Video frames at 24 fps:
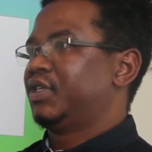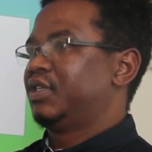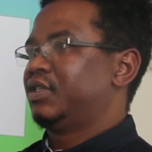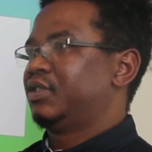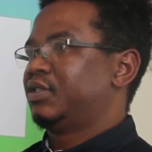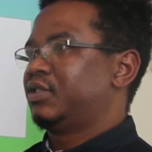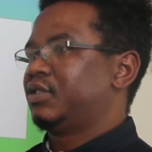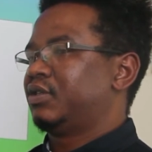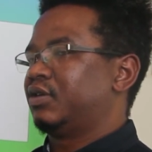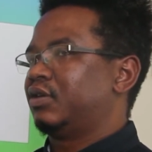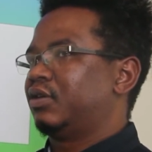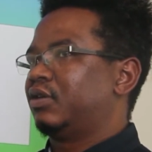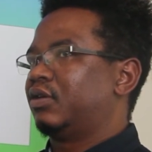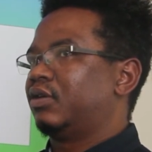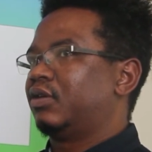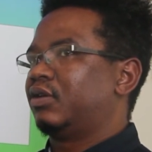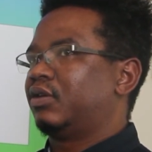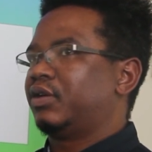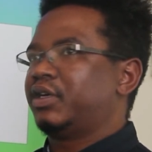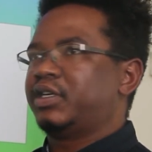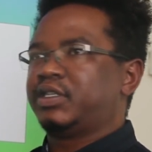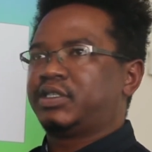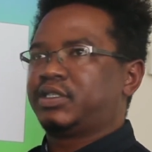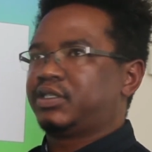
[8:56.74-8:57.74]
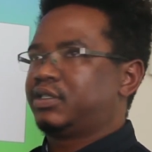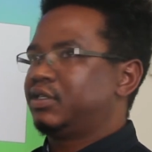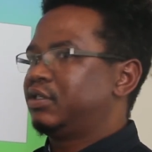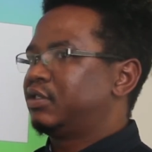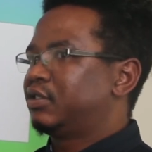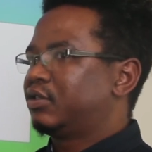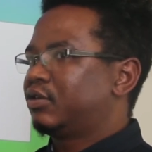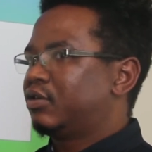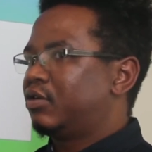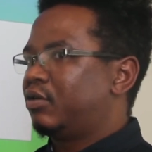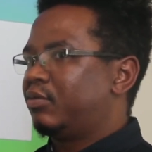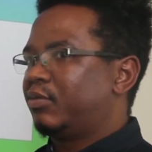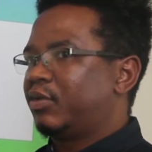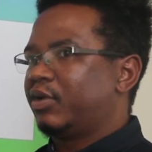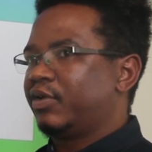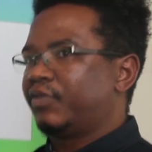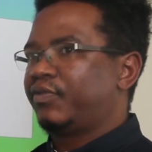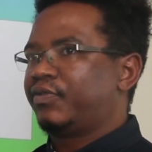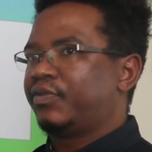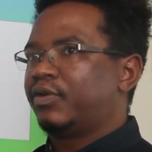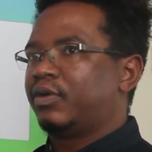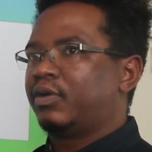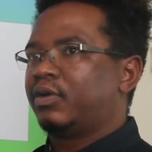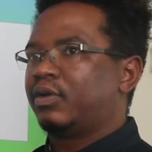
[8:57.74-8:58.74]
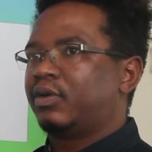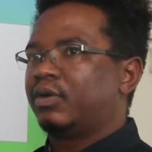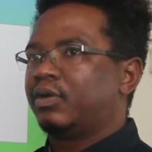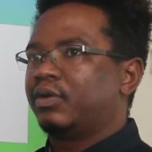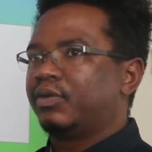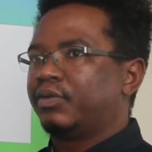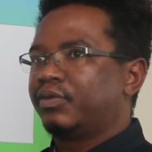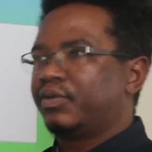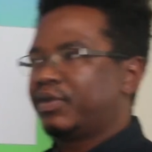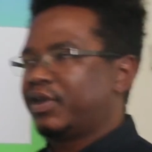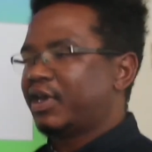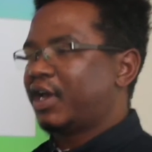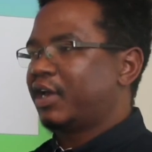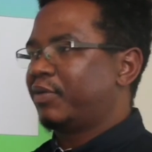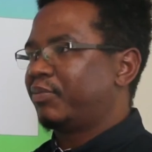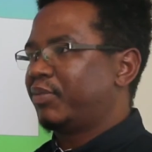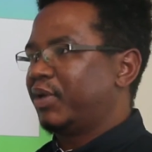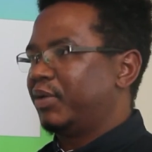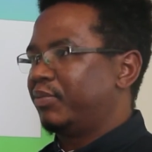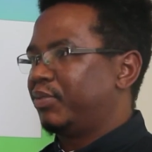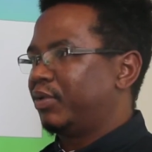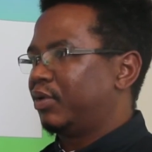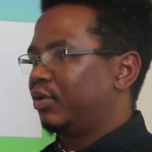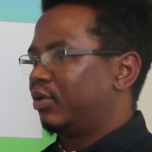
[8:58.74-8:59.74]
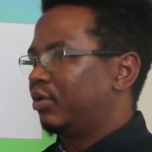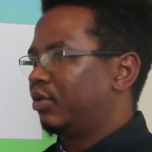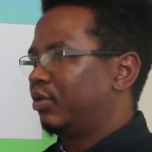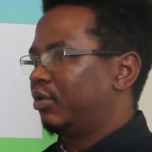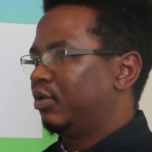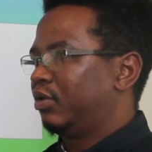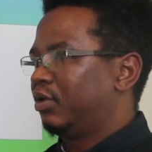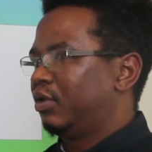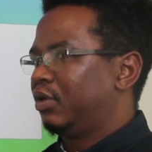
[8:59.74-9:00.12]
So it's common for young people,